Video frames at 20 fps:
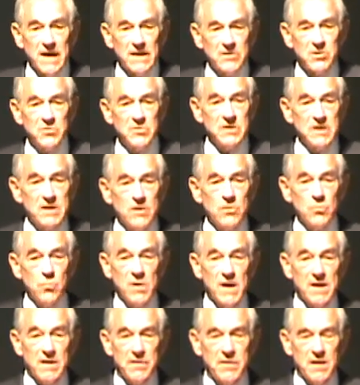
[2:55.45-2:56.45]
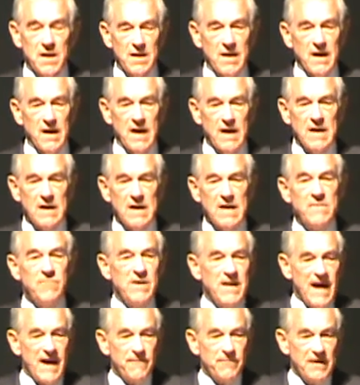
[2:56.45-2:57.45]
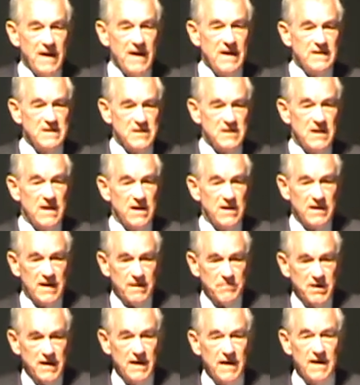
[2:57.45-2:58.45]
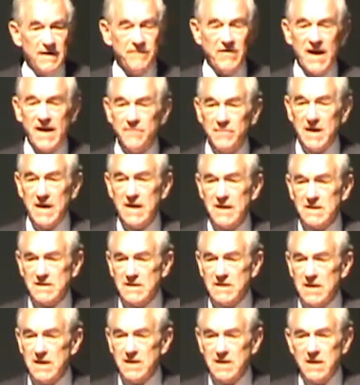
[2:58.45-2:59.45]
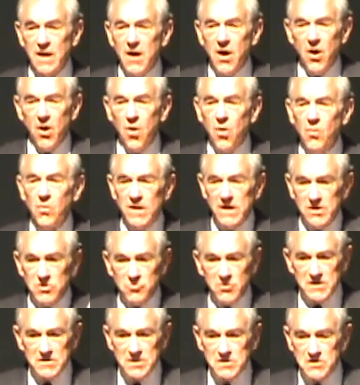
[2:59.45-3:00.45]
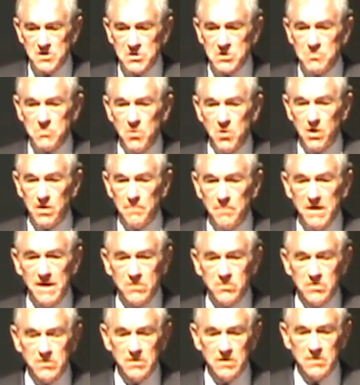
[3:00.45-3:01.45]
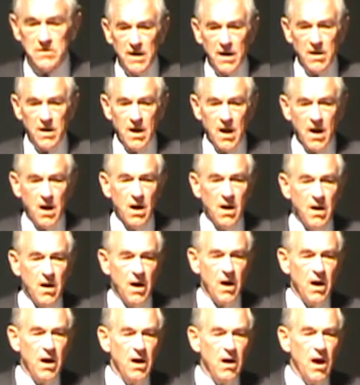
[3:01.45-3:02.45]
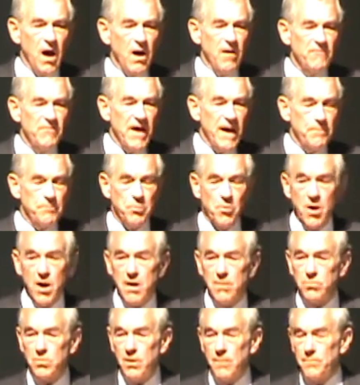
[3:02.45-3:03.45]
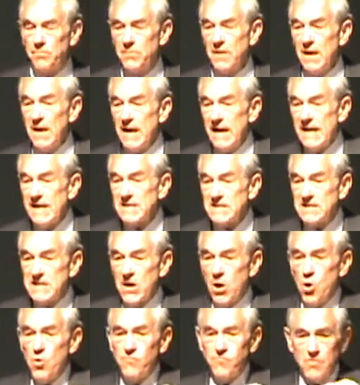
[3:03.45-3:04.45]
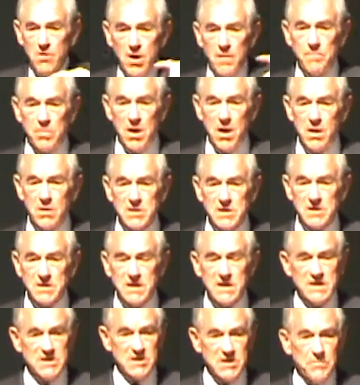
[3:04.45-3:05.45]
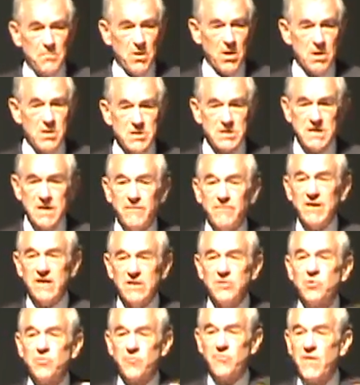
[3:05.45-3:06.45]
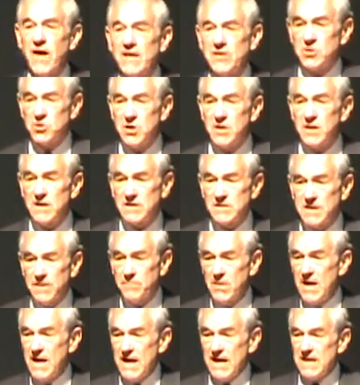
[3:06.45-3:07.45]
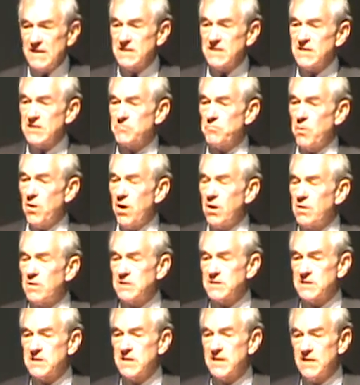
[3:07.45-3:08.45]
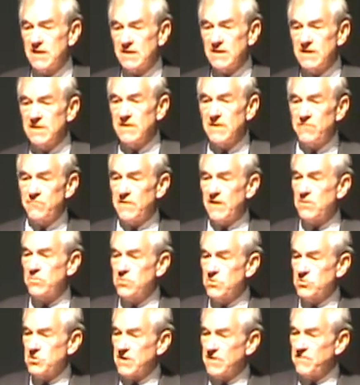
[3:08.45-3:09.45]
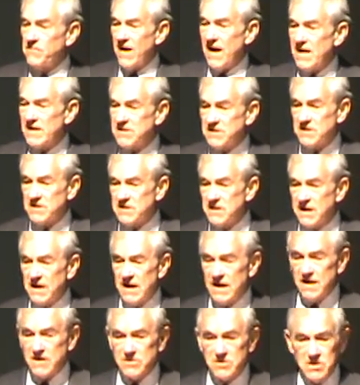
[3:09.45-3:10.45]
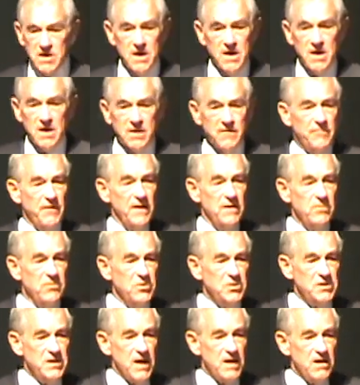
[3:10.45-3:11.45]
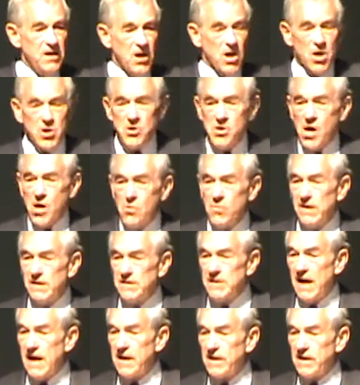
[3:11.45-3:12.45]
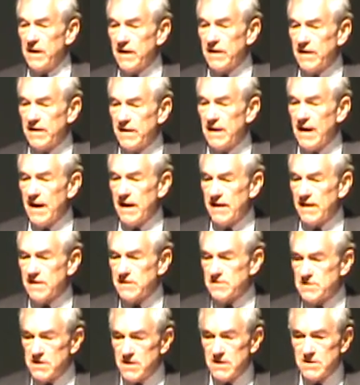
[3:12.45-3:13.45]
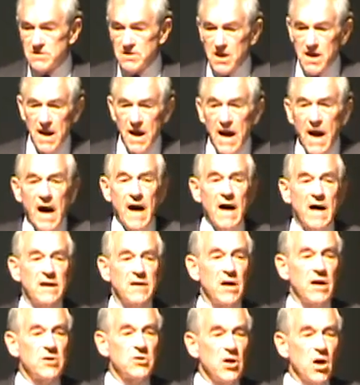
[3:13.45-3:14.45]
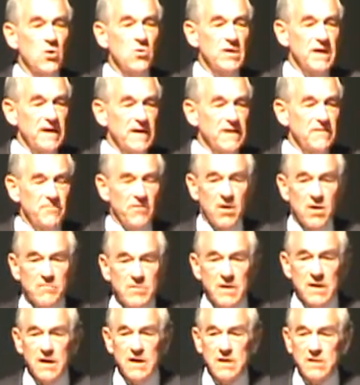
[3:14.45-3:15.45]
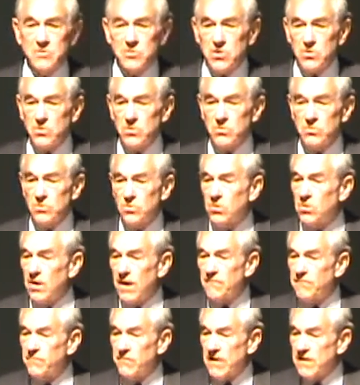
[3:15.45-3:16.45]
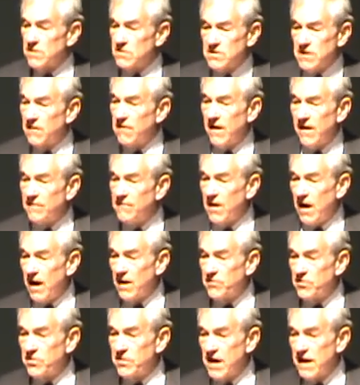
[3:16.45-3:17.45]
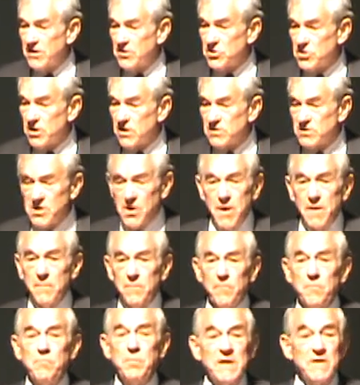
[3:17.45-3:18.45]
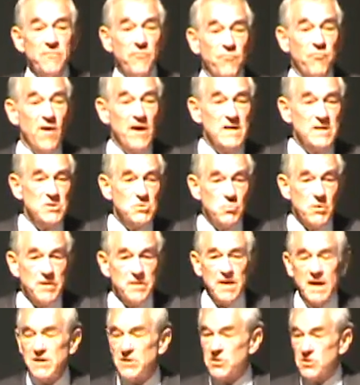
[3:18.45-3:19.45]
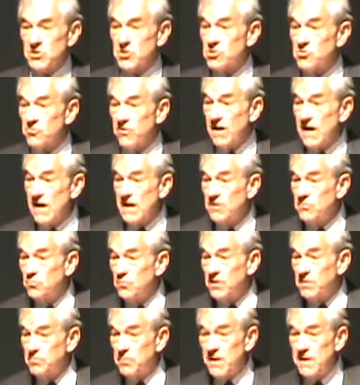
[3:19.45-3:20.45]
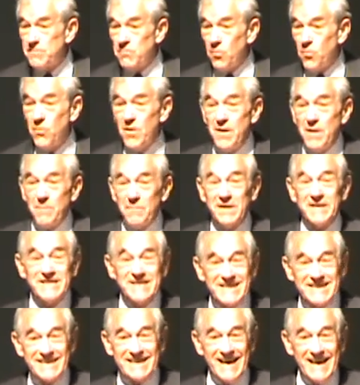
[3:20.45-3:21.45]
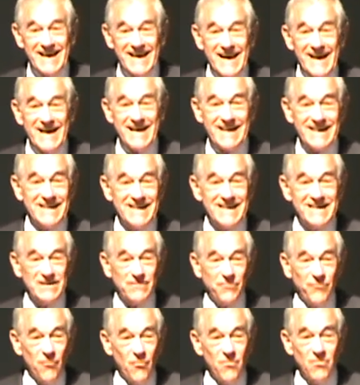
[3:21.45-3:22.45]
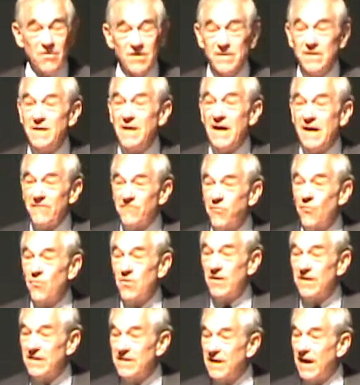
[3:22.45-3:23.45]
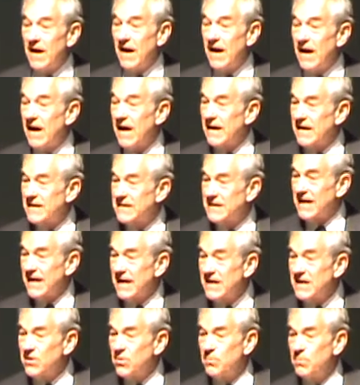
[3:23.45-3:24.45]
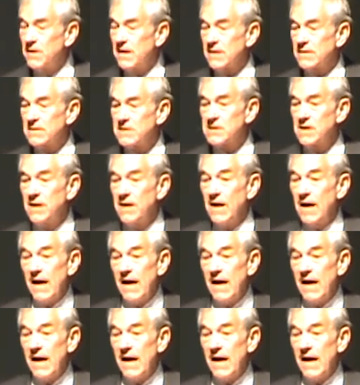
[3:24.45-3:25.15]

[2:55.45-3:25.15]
To deal with, and even Afghanistan, coming out of Afghanistan only addresses a small amount of that problem. It's the overall policy. It's the policy of interventionism. It's this policy that the founders advised us against. The founders said, no entangling alliances, don't get involved in internal affairs of other nations. Be friends with nations, trade with people, but stay out of these foreign entanglements.